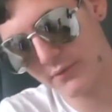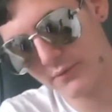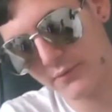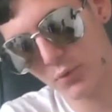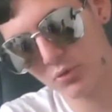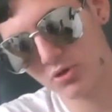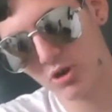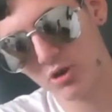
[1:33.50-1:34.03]
a
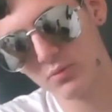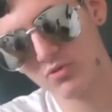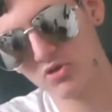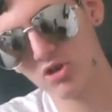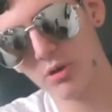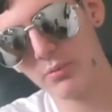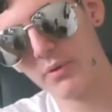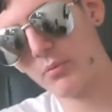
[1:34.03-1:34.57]
full time
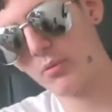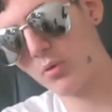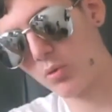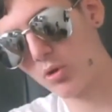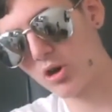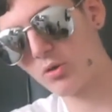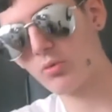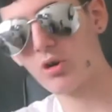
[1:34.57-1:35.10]
job at my
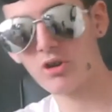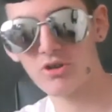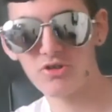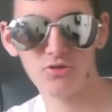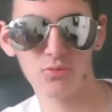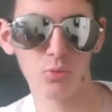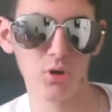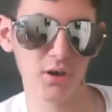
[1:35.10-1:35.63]
work where I
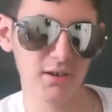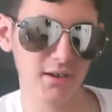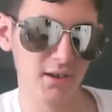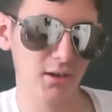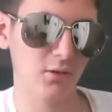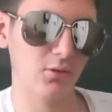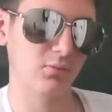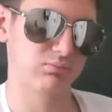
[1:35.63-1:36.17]
used to work
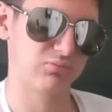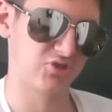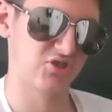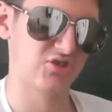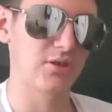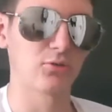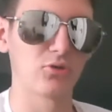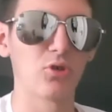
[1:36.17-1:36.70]
at,
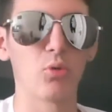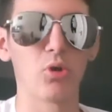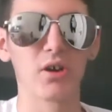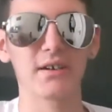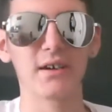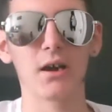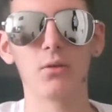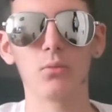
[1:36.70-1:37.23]
still do
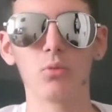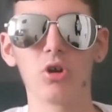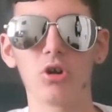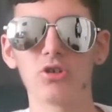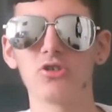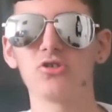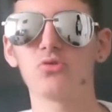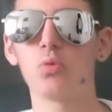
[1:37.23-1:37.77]
work at, where I
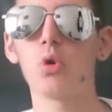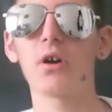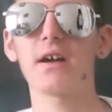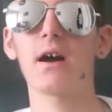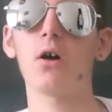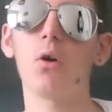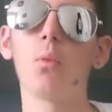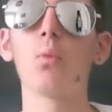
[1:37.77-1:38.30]
used to work
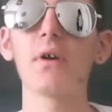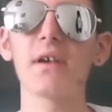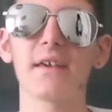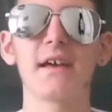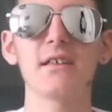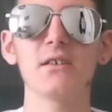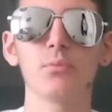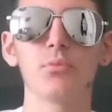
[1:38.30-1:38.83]
at on
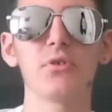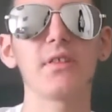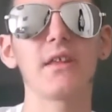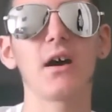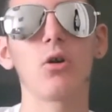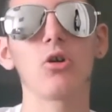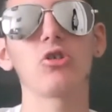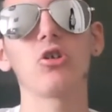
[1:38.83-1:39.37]
weekends, but
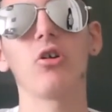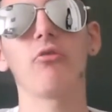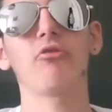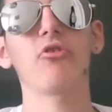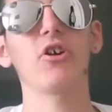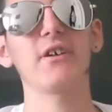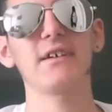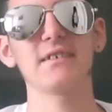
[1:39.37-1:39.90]
now I've got
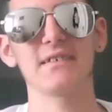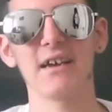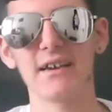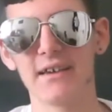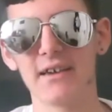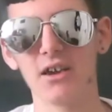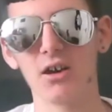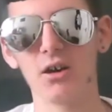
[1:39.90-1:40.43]
Friday and
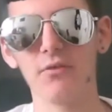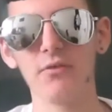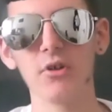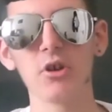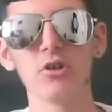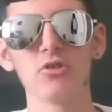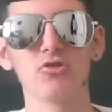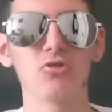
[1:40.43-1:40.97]
Saturday off
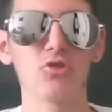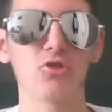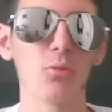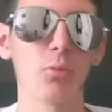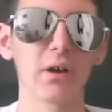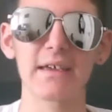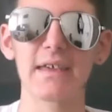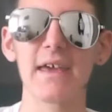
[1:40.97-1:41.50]
to do
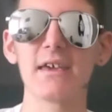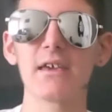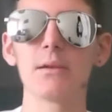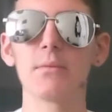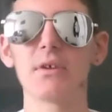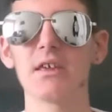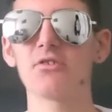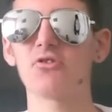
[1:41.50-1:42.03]
my
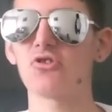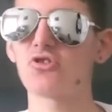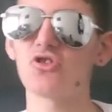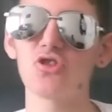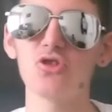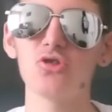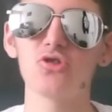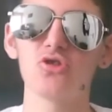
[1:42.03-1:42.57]
gaming, do
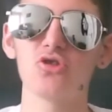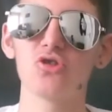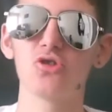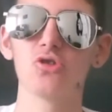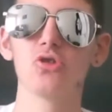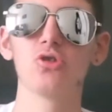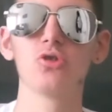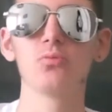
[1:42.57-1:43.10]

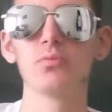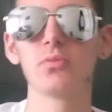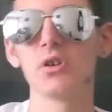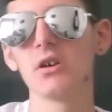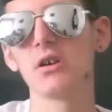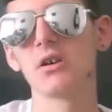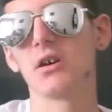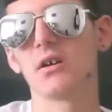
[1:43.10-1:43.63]
YouTube,
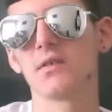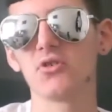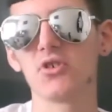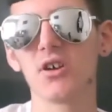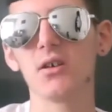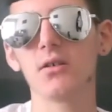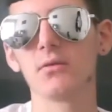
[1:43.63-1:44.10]
and yeah.